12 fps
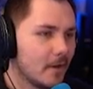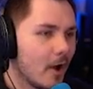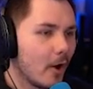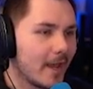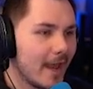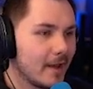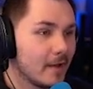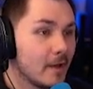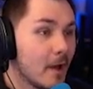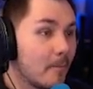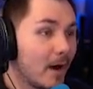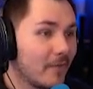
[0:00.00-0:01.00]
Okay,
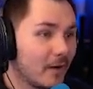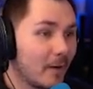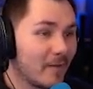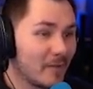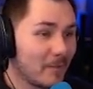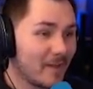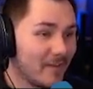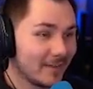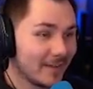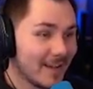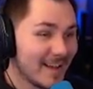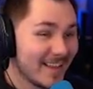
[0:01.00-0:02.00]
perfect, perfect,
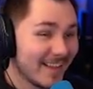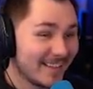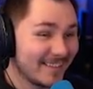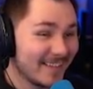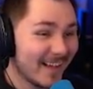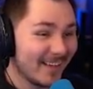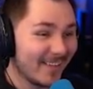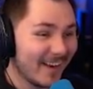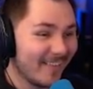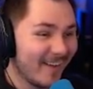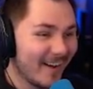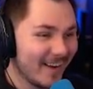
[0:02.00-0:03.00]
perfect. That's exactly what I
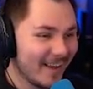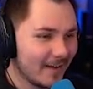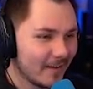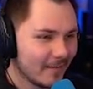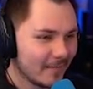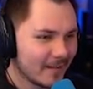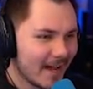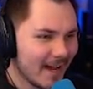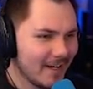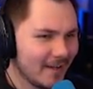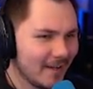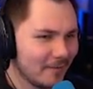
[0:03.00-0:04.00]
wanted.
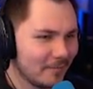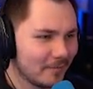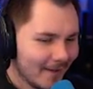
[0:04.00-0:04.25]
Kind of.